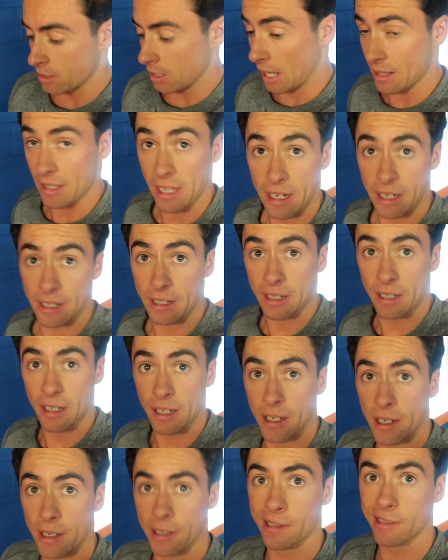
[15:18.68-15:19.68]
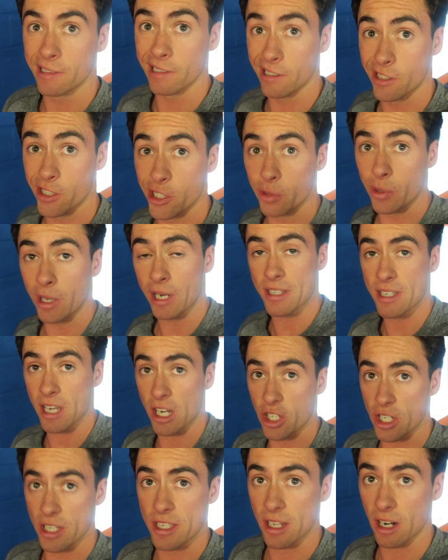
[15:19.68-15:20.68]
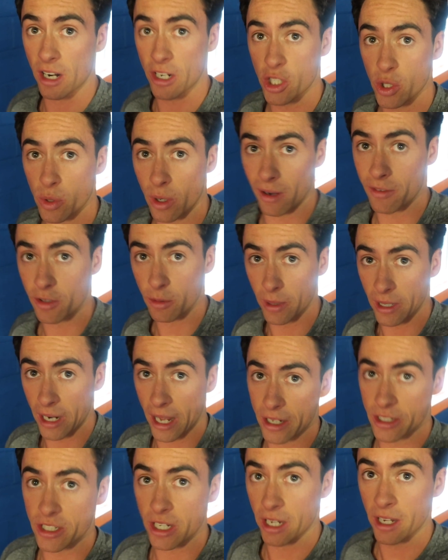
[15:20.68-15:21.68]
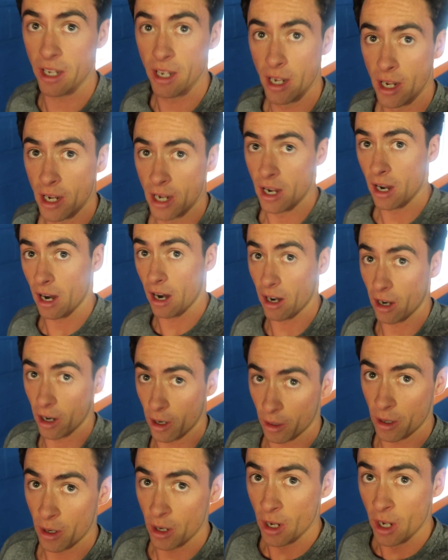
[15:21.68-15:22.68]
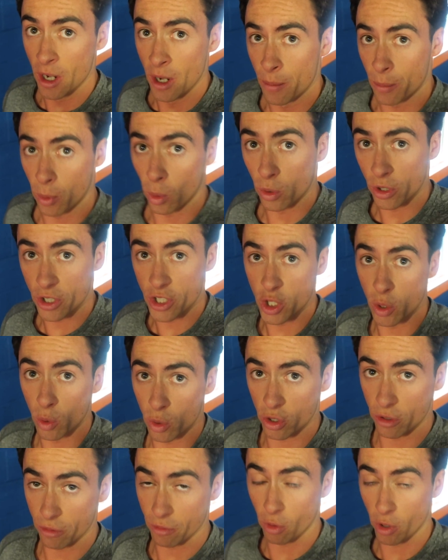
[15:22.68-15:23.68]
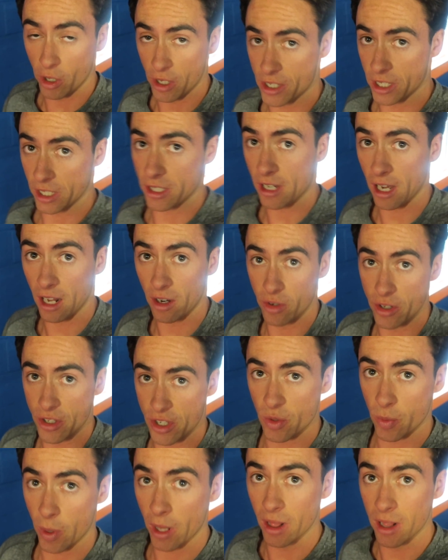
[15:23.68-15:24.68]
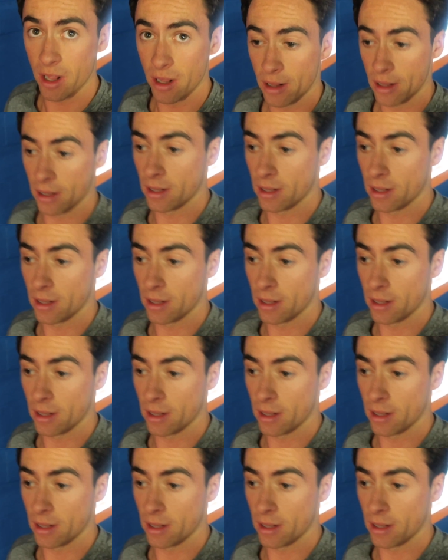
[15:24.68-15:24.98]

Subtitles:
And then the 2 HIIT sessions that I do after my leg day are both 246 calories as well.